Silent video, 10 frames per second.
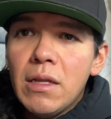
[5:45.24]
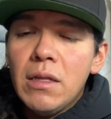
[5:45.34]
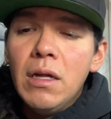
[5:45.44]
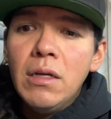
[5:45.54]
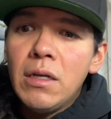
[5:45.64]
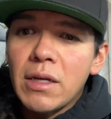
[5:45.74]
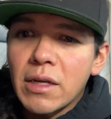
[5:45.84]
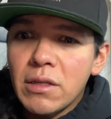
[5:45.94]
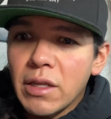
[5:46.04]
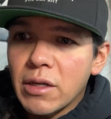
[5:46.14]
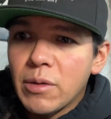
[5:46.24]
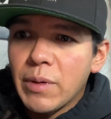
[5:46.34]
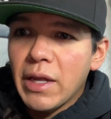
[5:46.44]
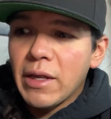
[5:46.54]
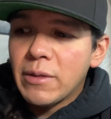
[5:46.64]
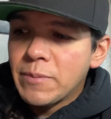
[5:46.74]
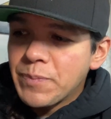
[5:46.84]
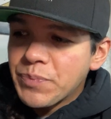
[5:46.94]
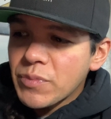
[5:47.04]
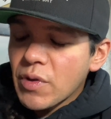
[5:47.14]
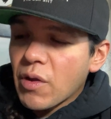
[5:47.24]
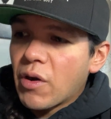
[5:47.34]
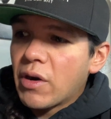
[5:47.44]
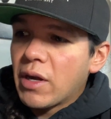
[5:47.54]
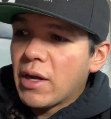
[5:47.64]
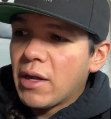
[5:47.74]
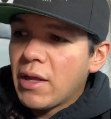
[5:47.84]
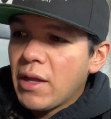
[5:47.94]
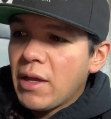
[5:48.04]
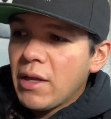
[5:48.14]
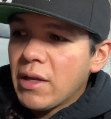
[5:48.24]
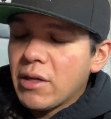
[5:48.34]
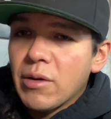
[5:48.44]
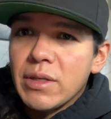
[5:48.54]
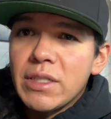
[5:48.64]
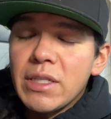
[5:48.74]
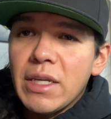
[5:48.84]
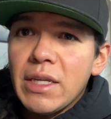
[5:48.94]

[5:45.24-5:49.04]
a click away, or it's